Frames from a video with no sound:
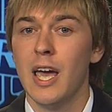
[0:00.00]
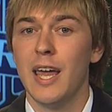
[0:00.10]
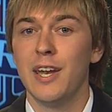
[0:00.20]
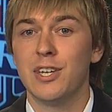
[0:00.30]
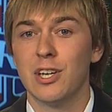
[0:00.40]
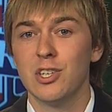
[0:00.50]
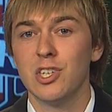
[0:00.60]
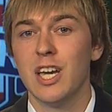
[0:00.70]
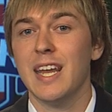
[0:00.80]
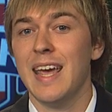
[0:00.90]
and it doesn't
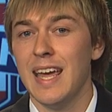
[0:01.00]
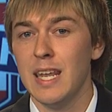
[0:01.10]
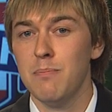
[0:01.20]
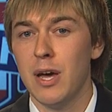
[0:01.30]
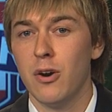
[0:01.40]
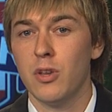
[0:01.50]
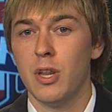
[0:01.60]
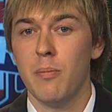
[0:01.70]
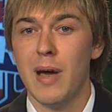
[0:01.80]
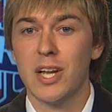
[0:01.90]
get any better
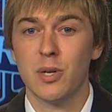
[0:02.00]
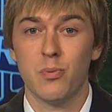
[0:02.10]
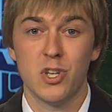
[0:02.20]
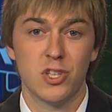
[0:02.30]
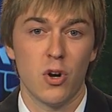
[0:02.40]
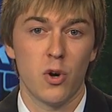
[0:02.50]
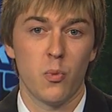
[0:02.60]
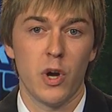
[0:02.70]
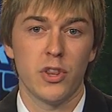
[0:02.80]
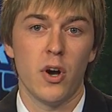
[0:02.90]
than the matchup we started
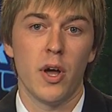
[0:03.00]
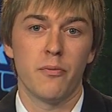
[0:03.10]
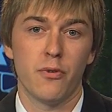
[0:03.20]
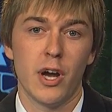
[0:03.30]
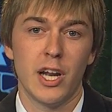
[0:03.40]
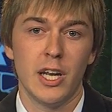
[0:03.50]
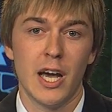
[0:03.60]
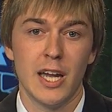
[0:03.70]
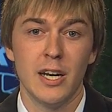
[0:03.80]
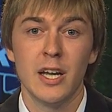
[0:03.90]
with on Friday night.